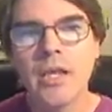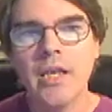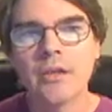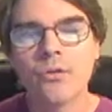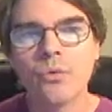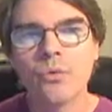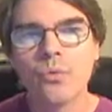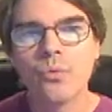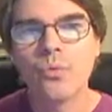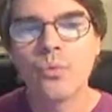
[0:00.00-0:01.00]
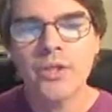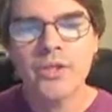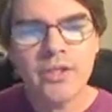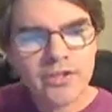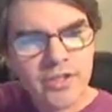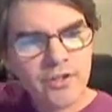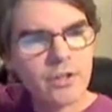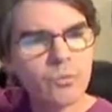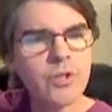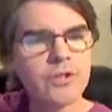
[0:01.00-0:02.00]
And what they said
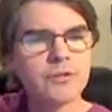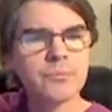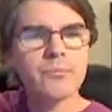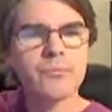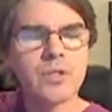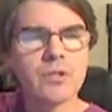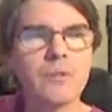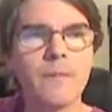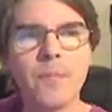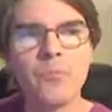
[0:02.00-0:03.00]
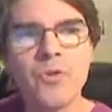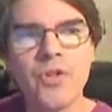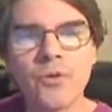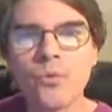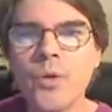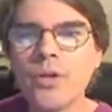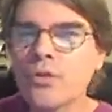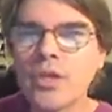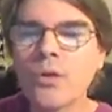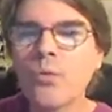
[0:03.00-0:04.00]
there was that we
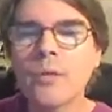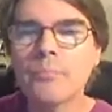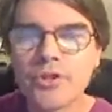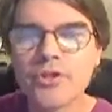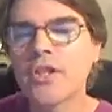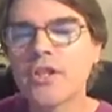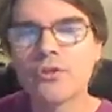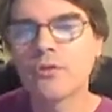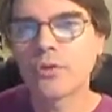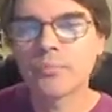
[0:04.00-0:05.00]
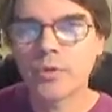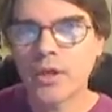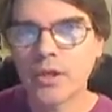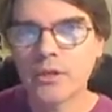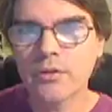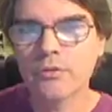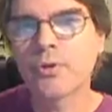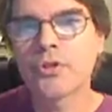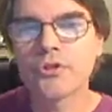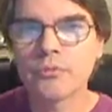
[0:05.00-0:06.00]
don't care what percentage of your product is
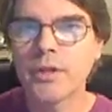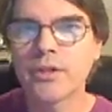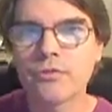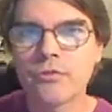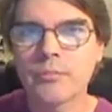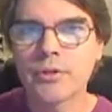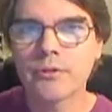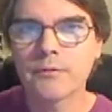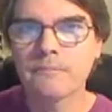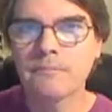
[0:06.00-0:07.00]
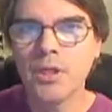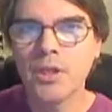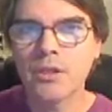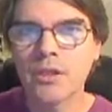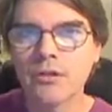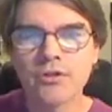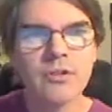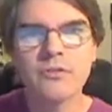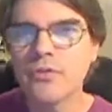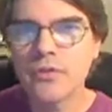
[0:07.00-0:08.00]
purchased by distributors. Okay, there
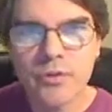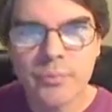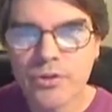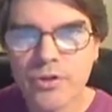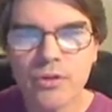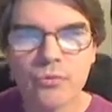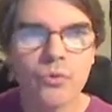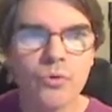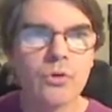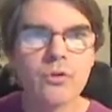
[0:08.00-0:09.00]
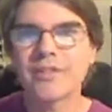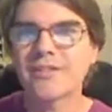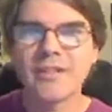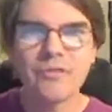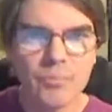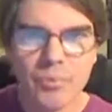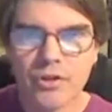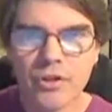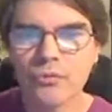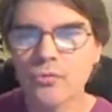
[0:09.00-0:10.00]
isn't a 50% rule or a
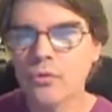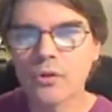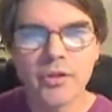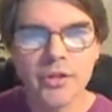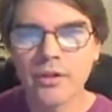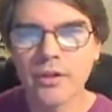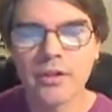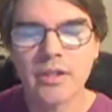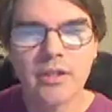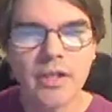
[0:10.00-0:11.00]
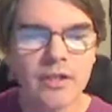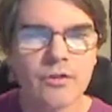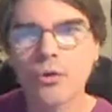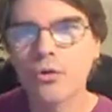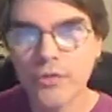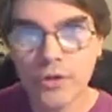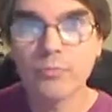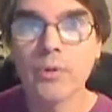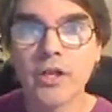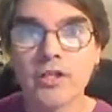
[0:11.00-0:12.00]
70% rule or anything like that. I'll do a whole video
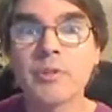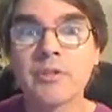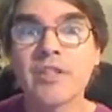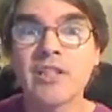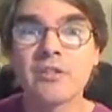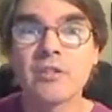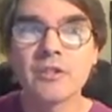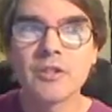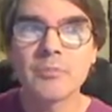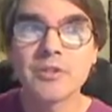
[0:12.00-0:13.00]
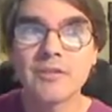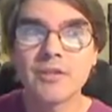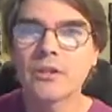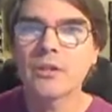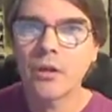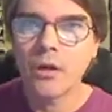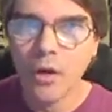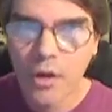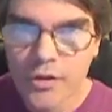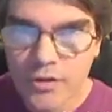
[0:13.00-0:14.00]
blog specifically
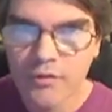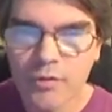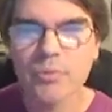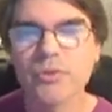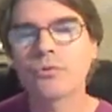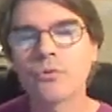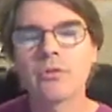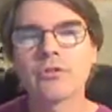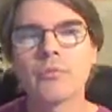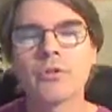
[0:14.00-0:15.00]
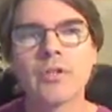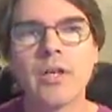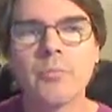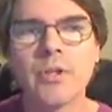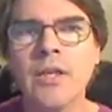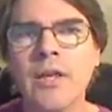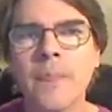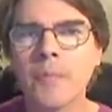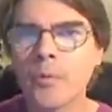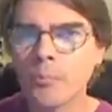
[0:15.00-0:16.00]
on the 70% rule at some other time. But
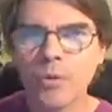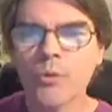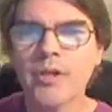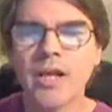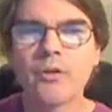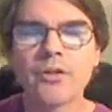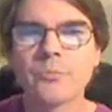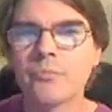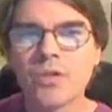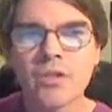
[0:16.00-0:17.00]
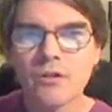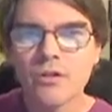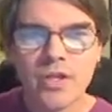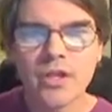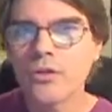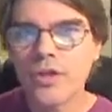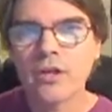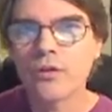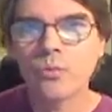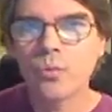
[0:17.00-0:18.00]
the point right now is they don't
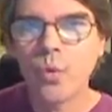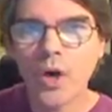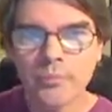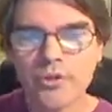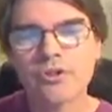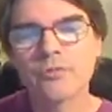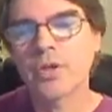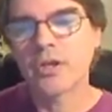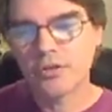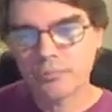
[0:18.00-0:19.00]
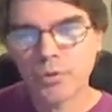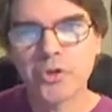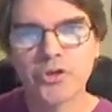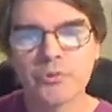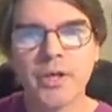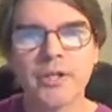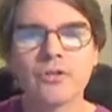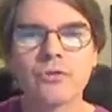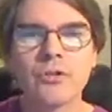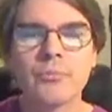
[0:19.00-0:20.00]
care what percentage of product is purchased by
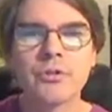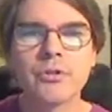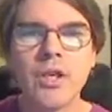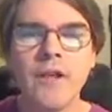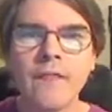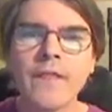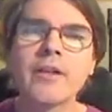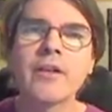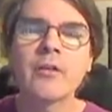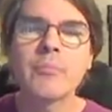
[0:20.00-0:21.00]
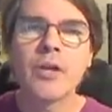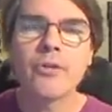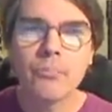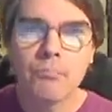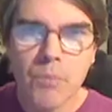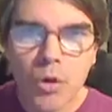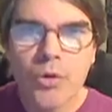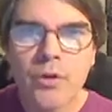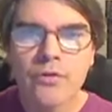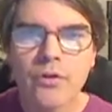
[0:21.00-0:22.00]
distributors. They care about the
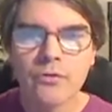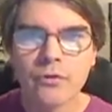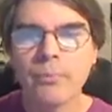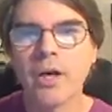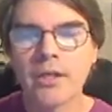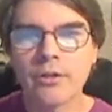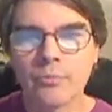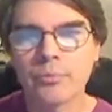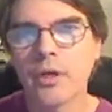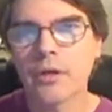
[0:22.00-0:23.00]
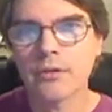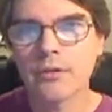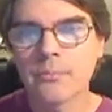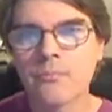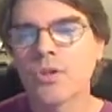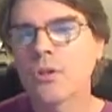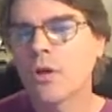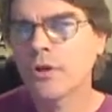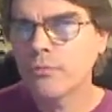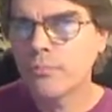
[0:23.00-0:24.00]
motive for buying the product.
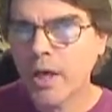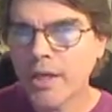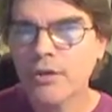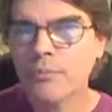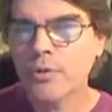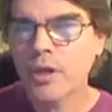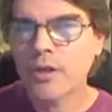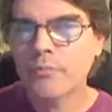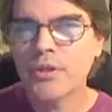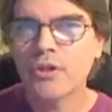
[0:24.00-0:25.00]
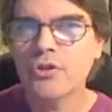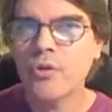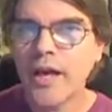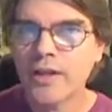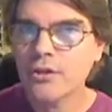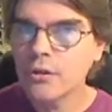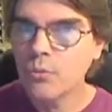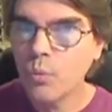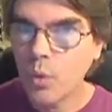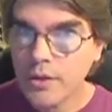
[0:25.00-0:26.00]
Are you buying the product because you actually
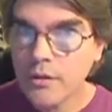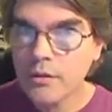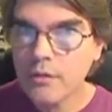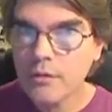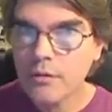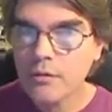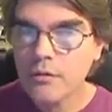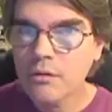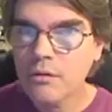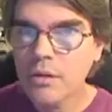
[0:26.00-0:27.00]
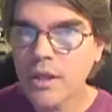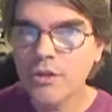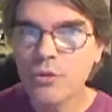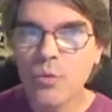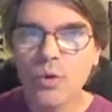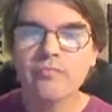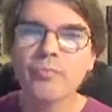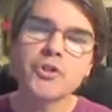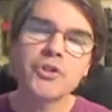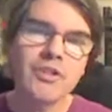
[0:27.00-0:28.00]
want it and you would have
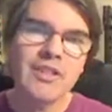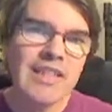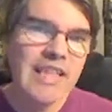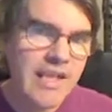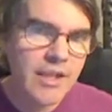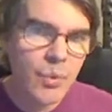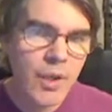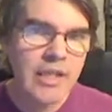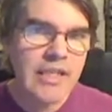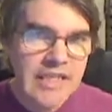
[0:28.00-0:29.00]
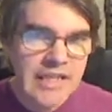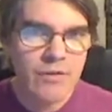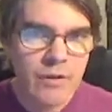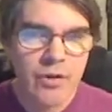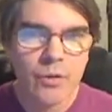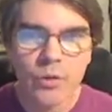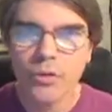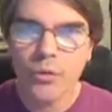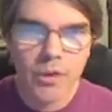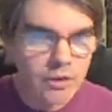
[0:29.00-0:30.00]
purchased it anyway, even if there were
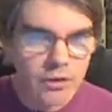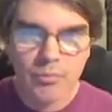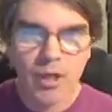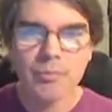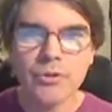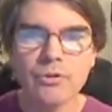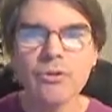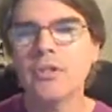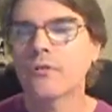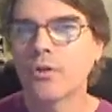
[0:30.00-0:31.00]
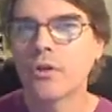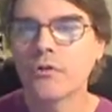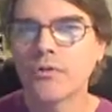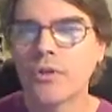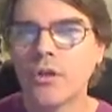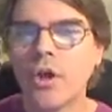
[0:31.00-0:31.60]
no income opportunity involved?